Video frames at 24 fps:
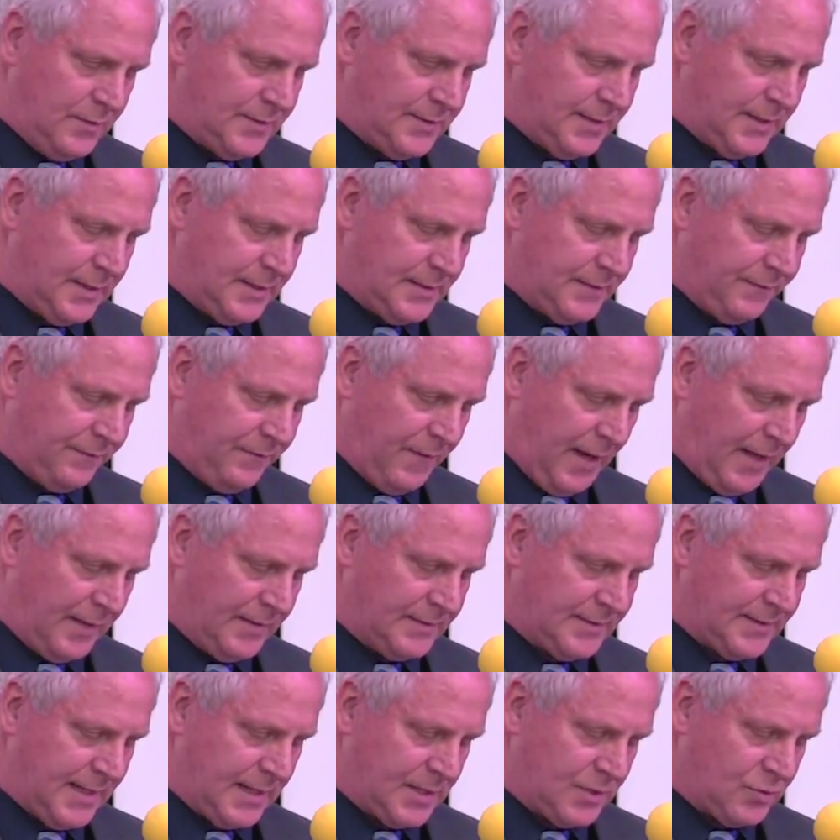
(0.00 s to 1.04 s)
His
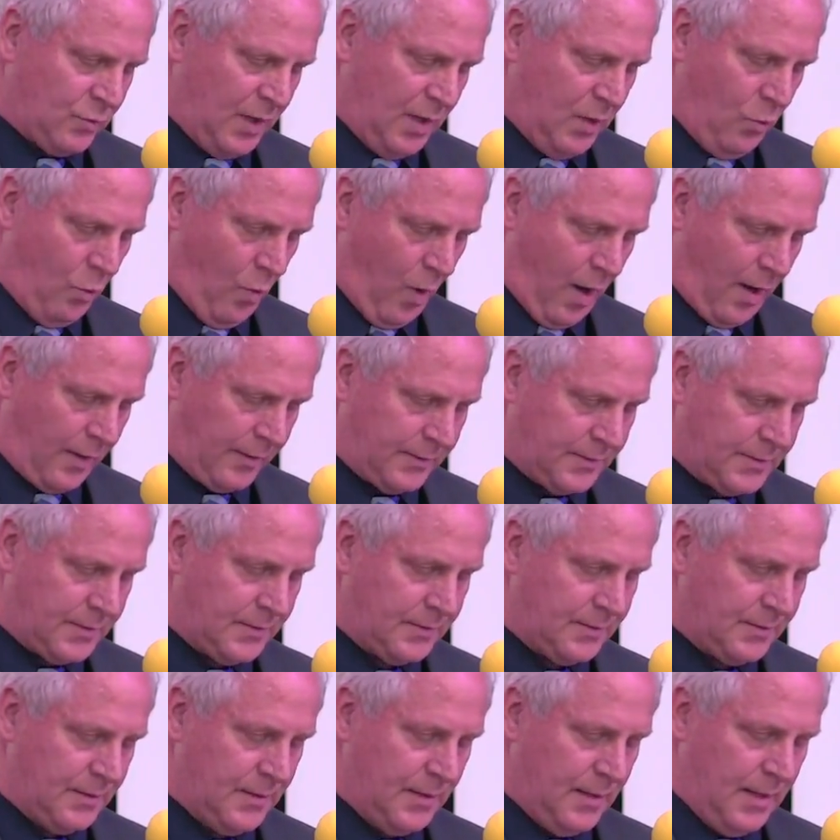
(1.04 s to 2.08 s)
funds as we want,
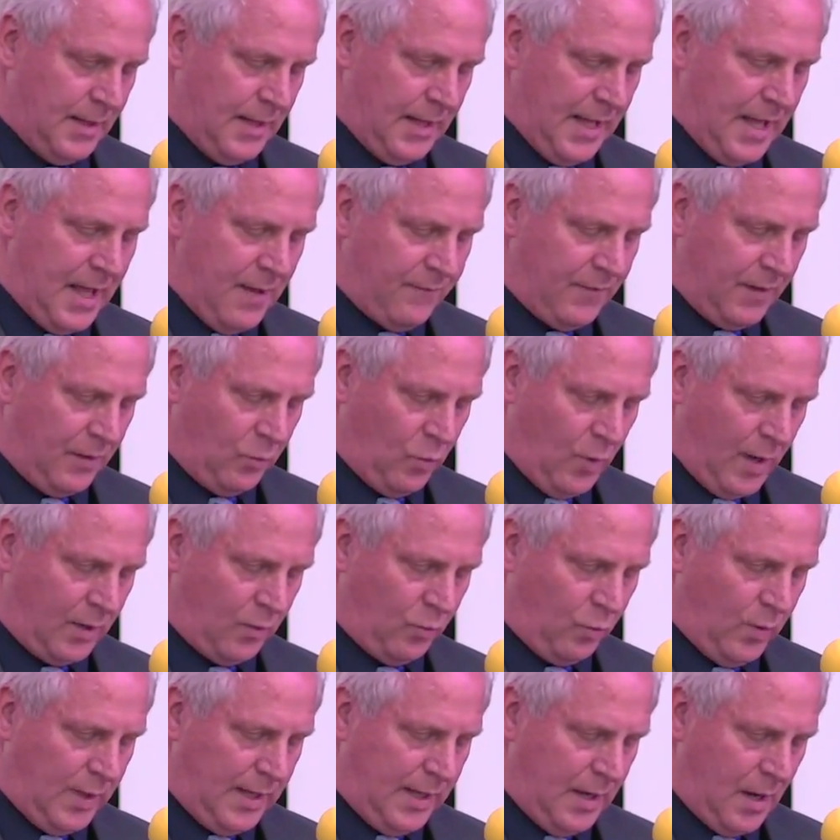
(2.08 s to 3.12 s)
even
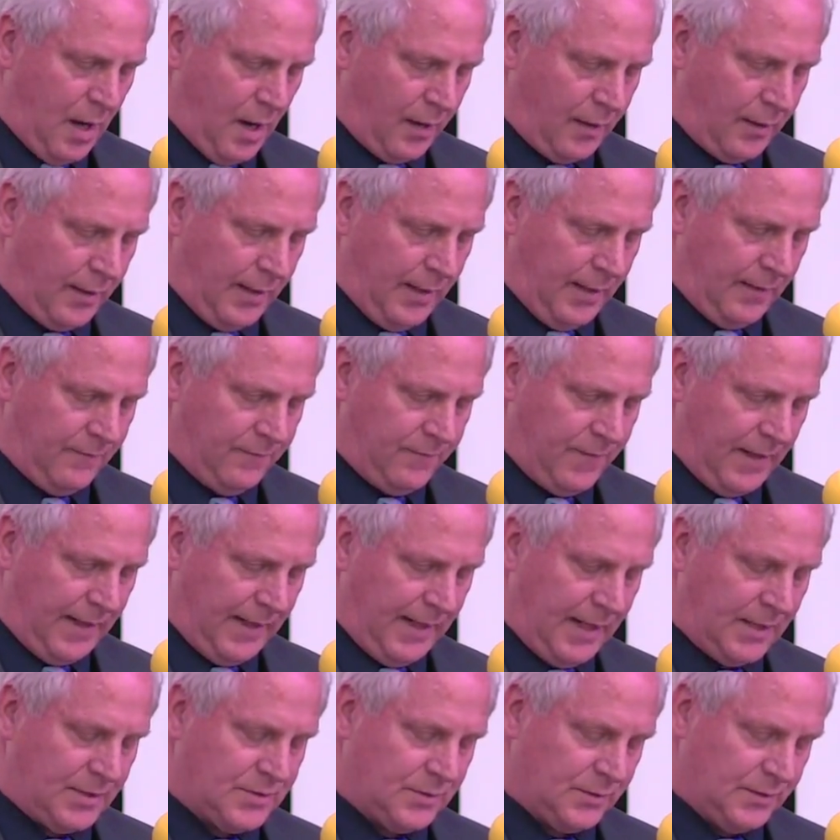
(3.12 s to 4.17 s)
when we are in
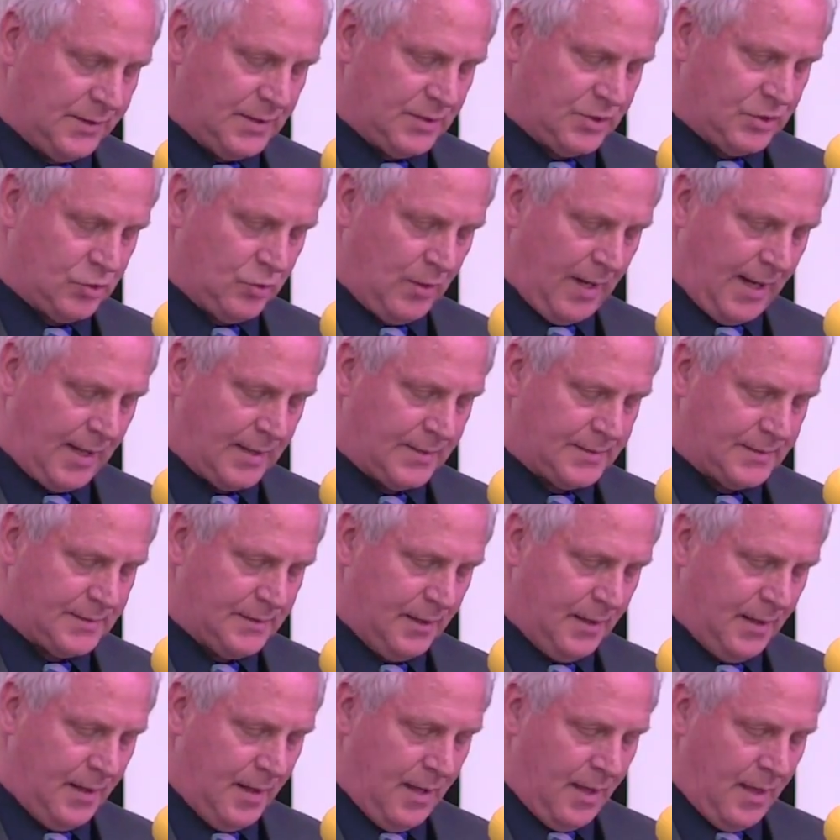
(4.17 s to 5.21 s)
financial distress.
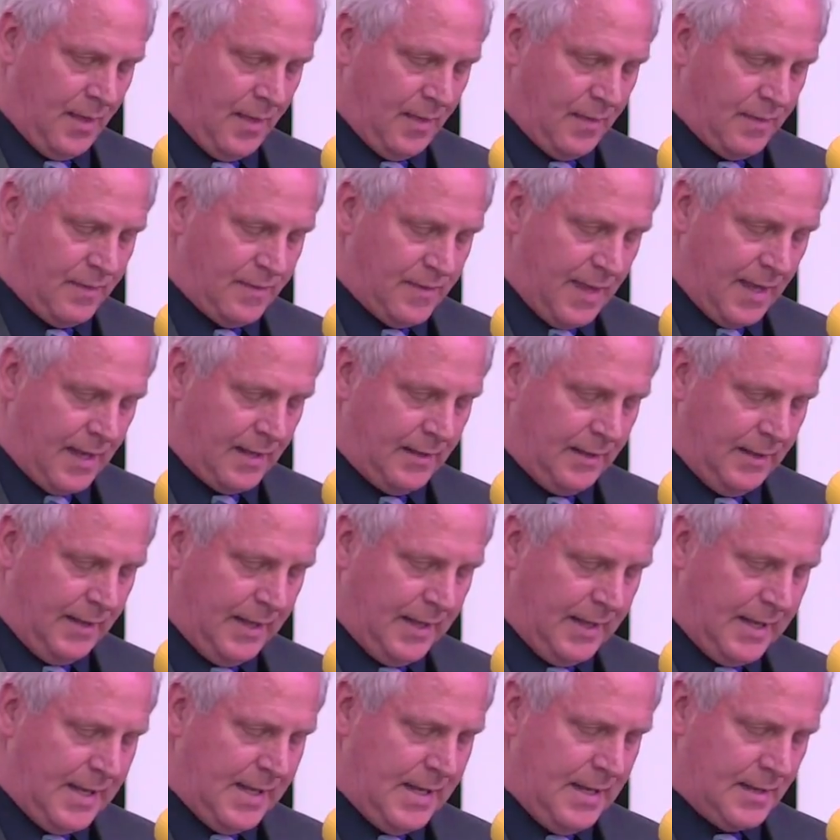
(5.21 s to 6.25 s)
Then
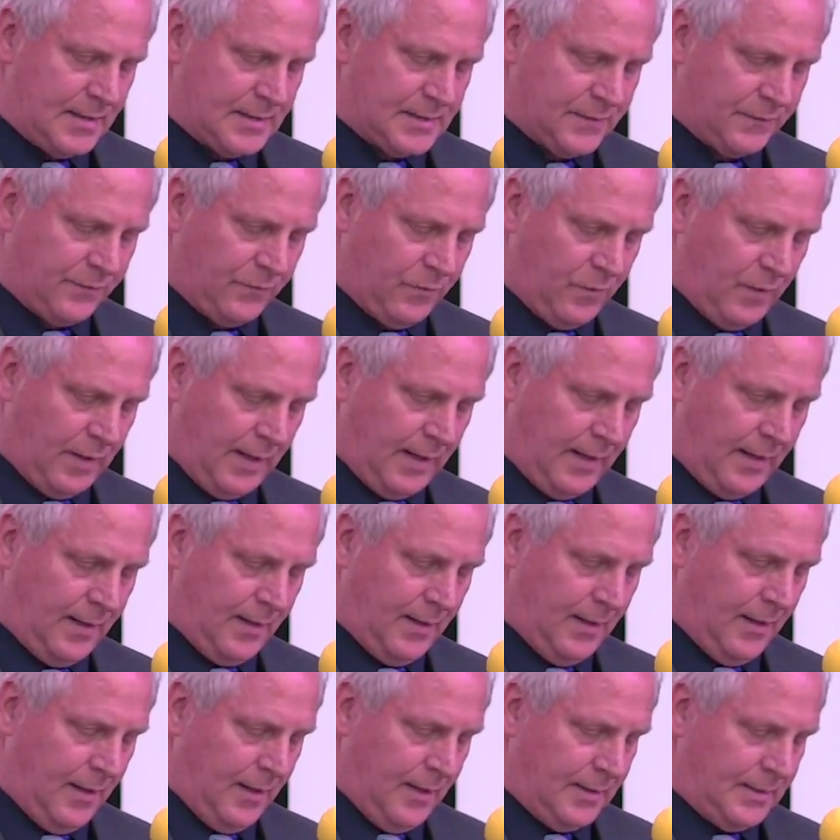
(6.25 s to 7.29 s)
He is
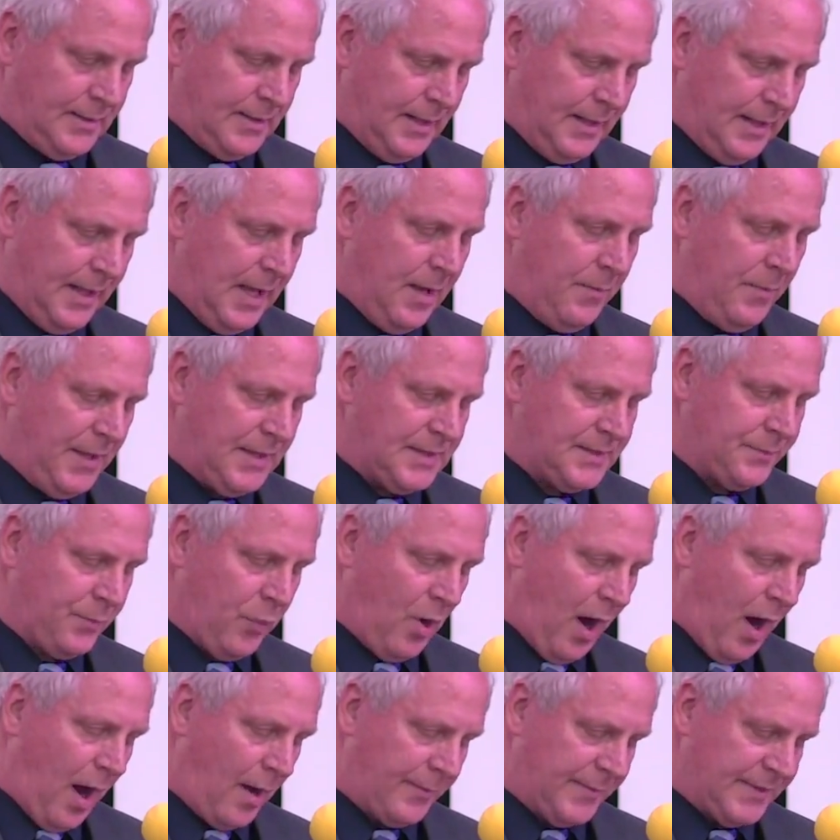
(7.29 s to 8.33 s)
free to keep His
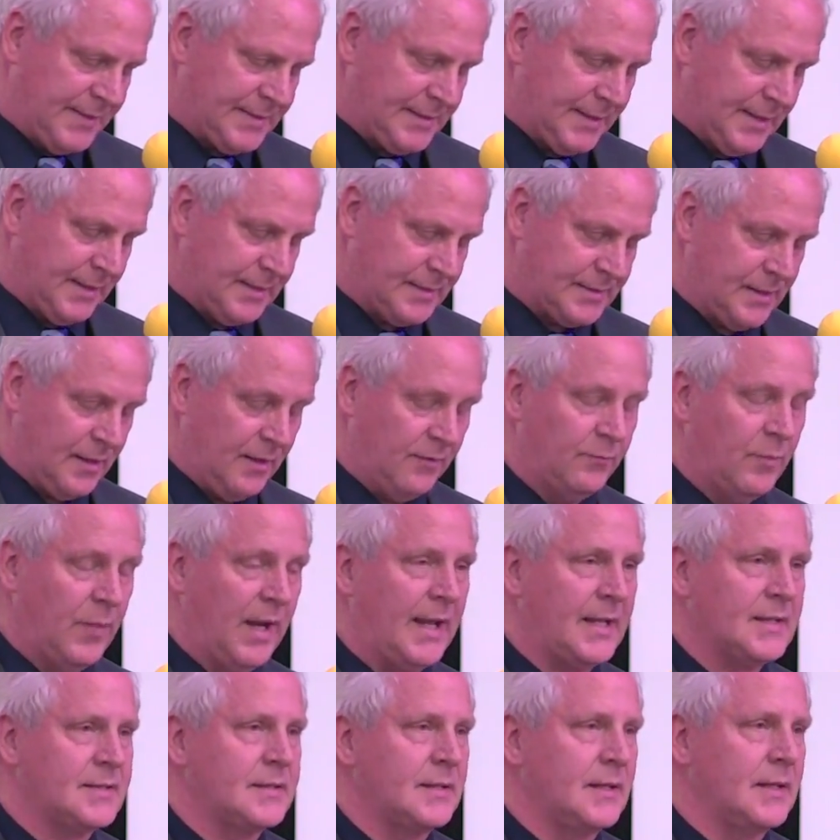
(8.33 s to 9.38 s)
promises of
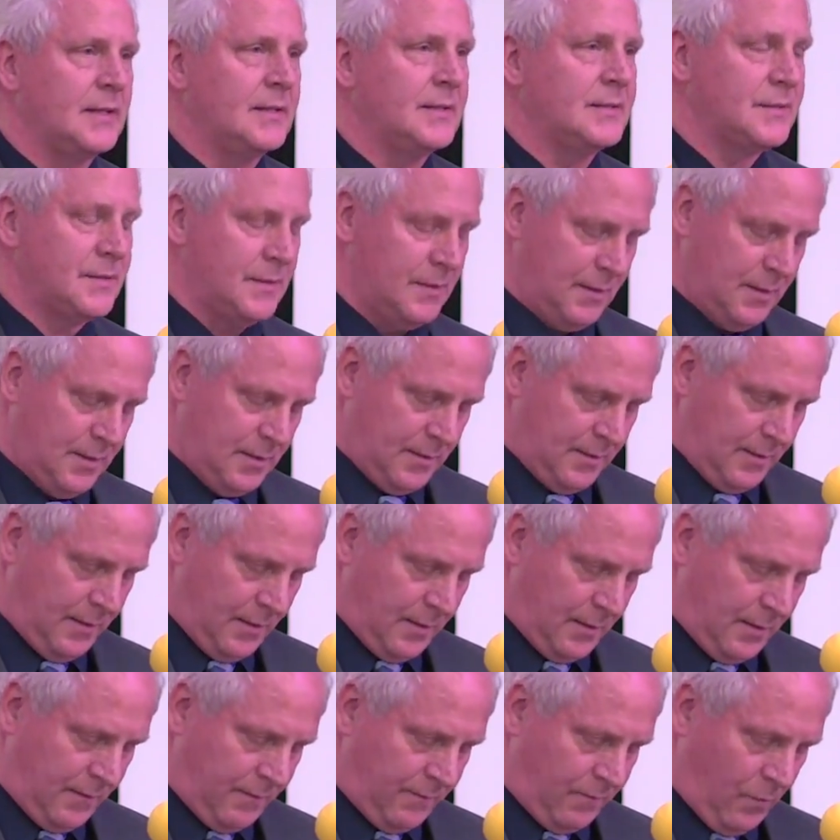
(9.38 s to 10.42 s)
blessings
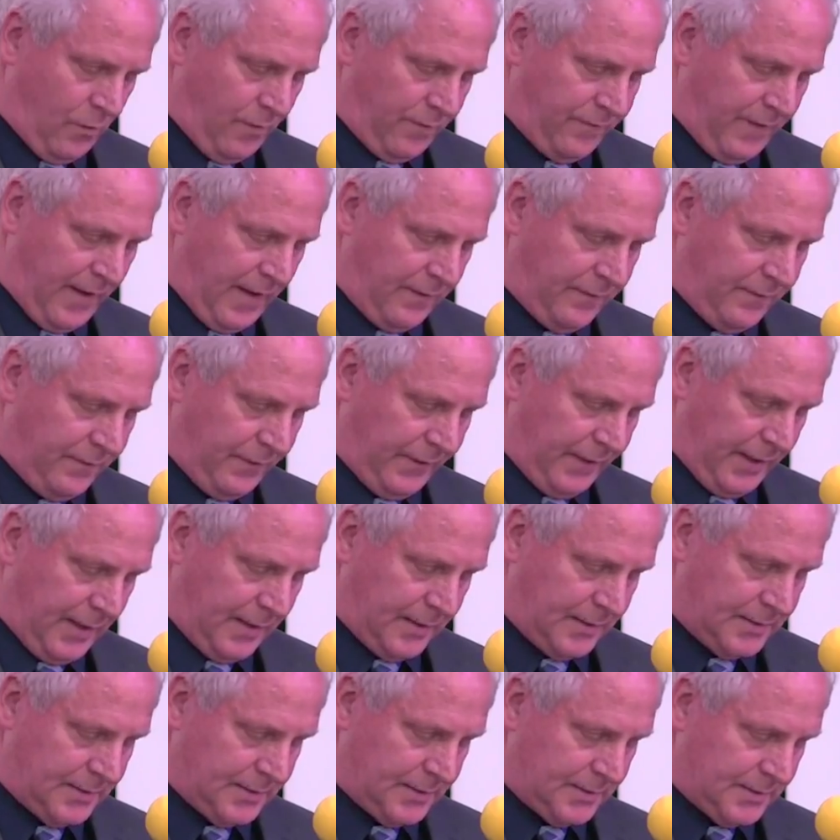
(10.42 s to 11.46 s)
for
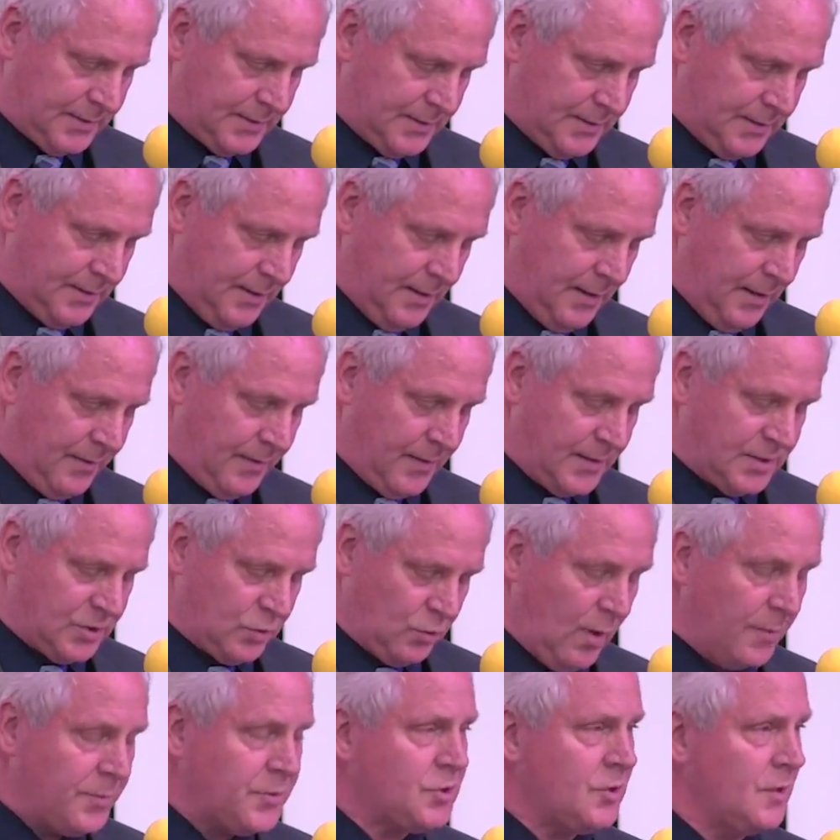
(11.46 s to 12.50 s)
faithfulness. The
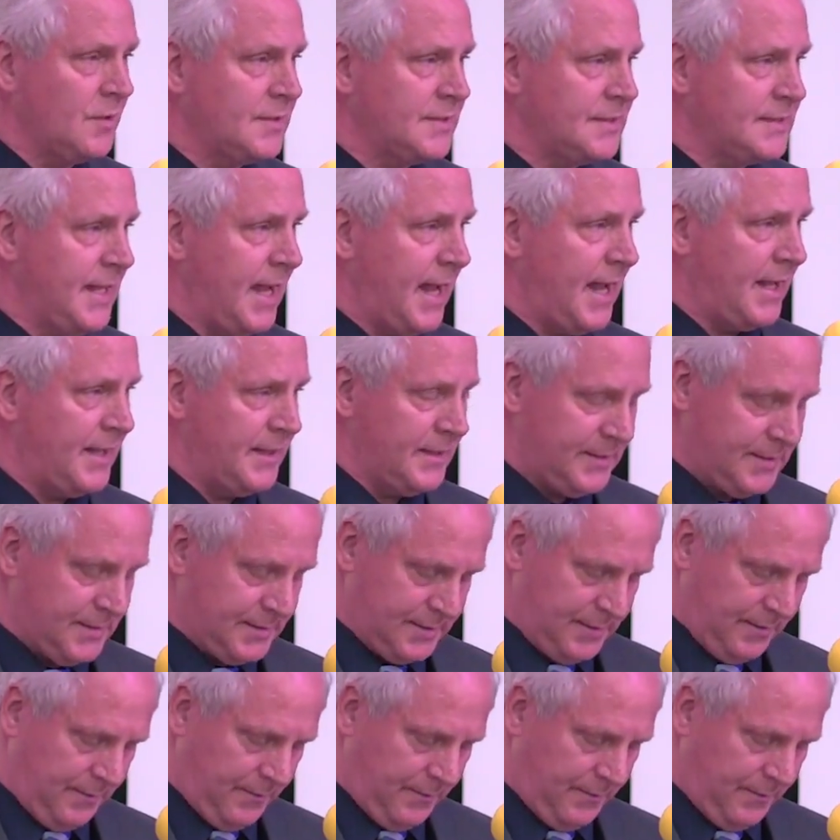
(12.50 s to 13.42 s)
scripture says,